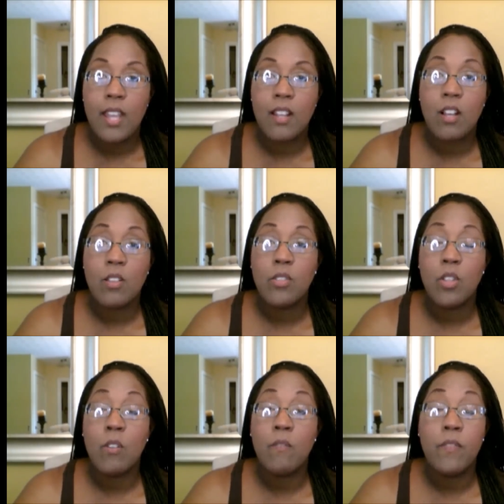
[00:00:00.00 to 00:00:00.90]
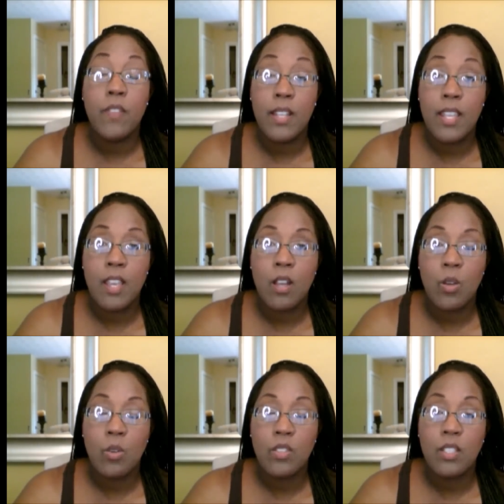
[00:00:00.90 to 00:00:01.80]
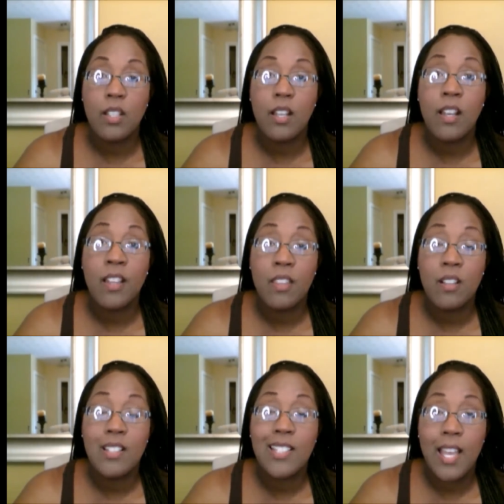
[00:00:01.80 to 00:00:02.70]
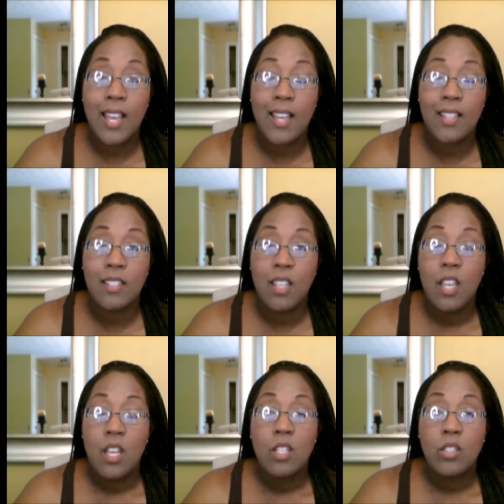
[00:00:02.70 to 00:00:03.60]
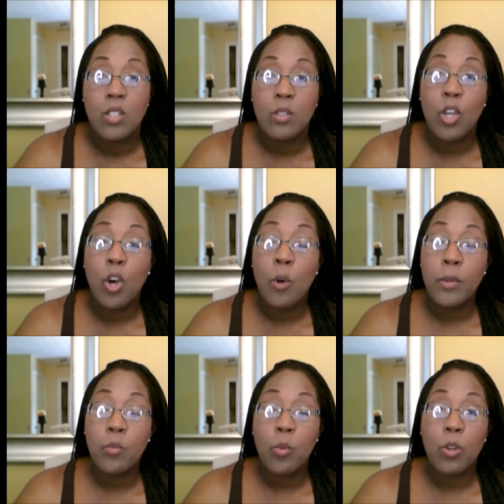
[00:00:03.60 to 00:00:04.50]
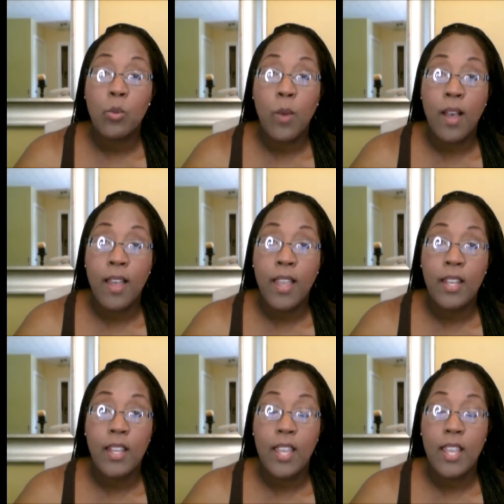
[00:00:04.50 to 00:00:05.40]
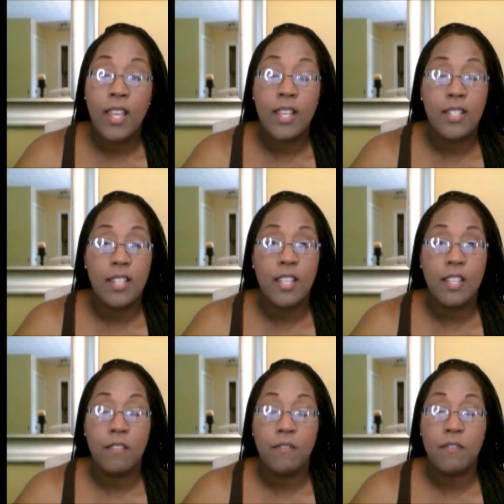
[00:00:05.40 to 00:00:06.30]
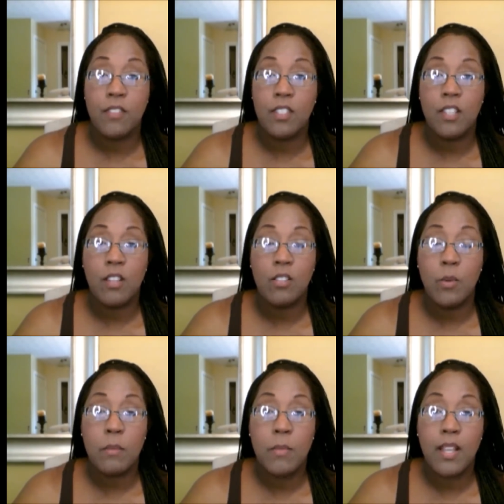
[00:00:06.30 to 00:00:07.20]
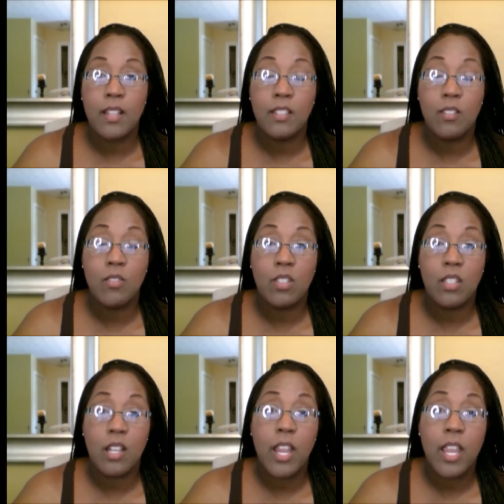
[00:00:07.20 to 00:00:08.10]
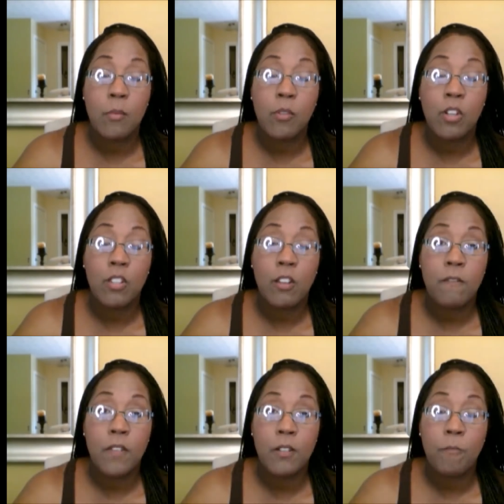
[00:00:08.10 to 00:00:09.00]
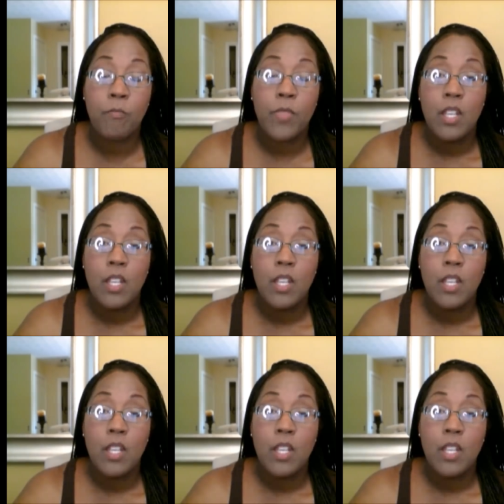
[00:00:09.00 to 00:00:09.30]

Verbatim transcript: and also videos and other tasks. So it's open worldwide, and if you know you wouldn't mind using your camera on your phone